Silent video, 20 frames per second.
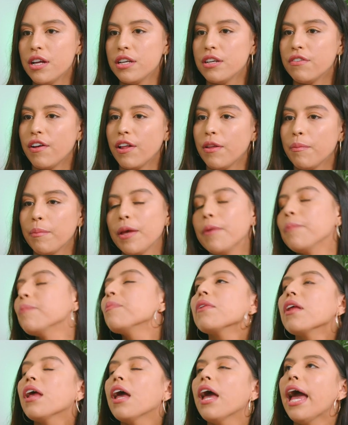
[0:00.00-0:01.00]
development,
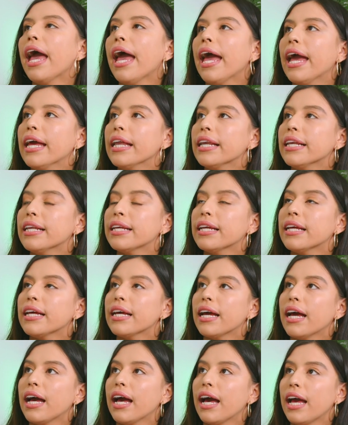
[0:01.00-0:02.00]
and
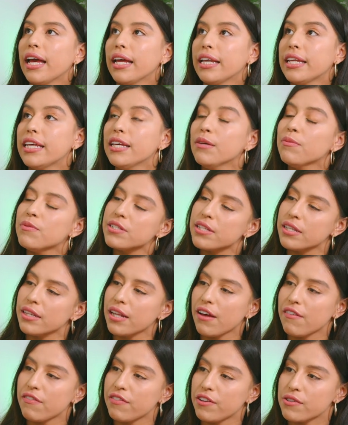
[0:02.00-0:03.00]
he was in
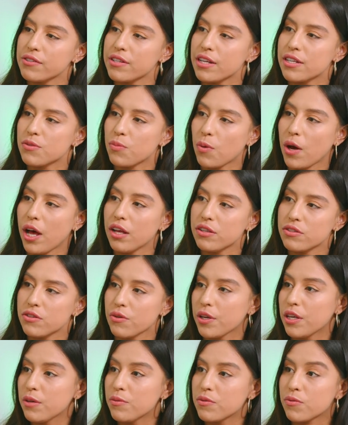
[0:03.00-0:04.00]
that field as well, so
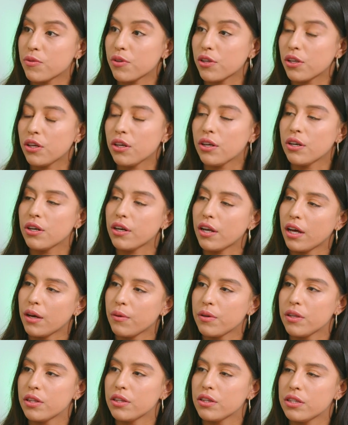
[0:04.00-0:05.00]
he was really good, and I
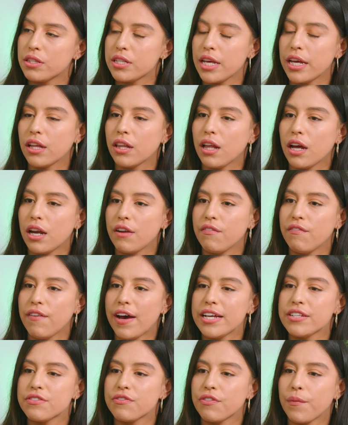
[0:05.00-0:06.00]
would take a lot of
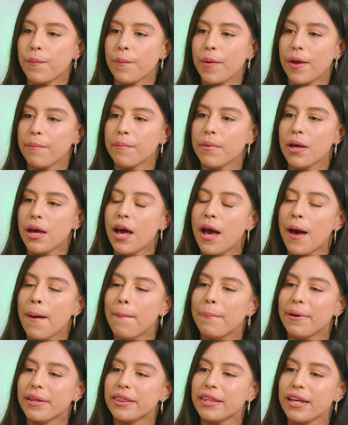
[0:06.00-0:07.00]
advice from him.
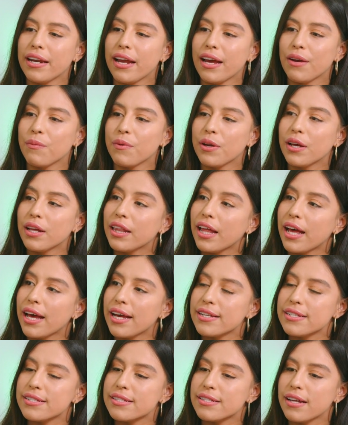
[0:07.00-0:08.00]
But then I
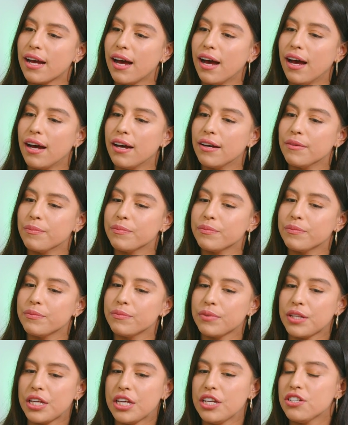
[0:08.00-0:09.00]
realized
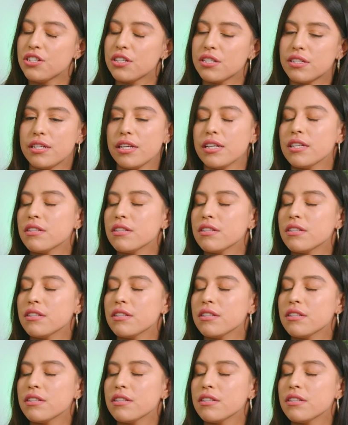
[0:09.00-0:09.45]
he just didn't